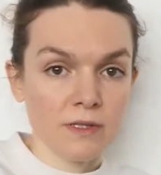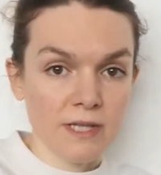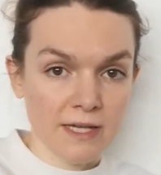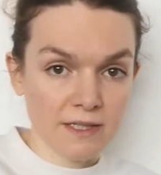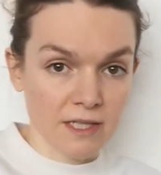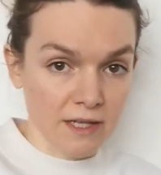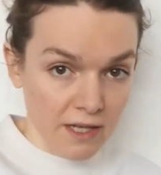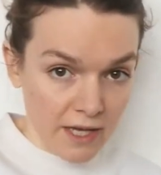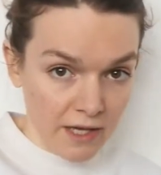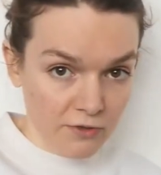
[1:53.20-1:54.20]
Texting
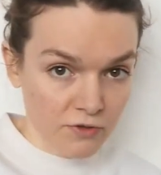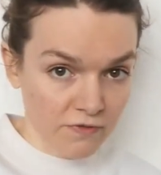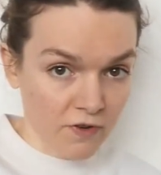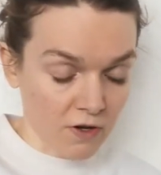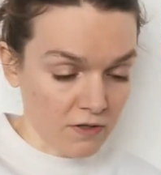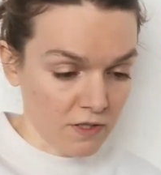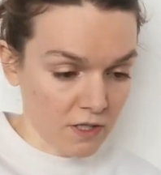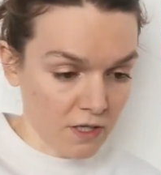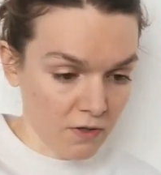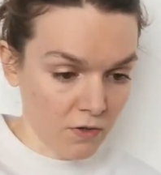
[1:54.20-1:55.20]
extra fast.
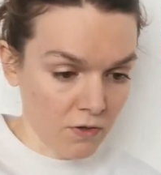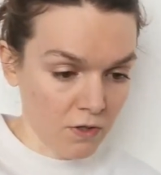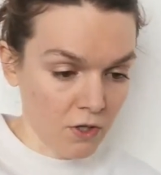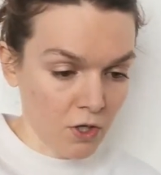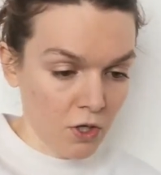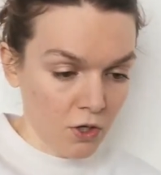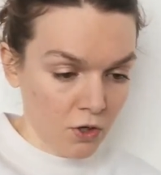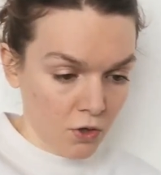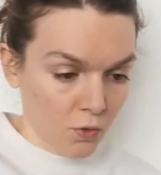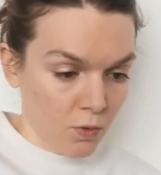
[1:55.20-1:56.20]

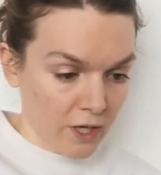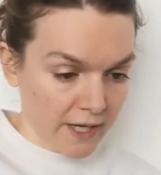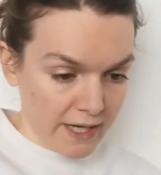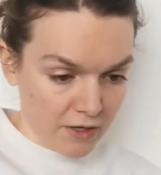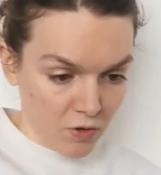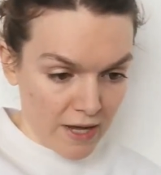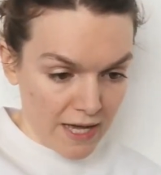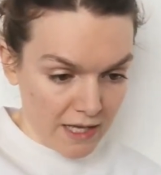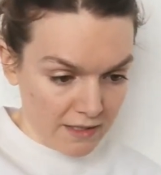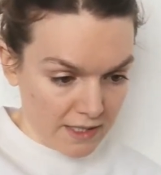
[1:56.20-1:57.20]
Working out your
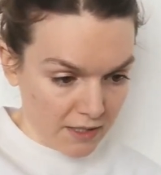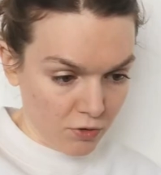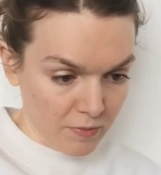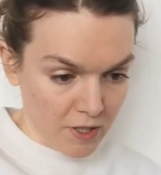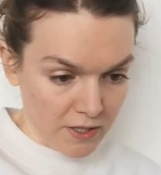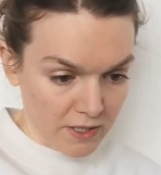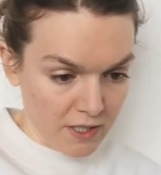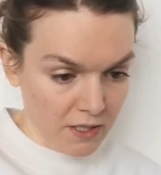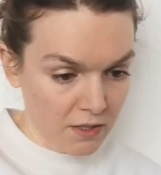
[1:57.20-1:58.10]
hands and your mind,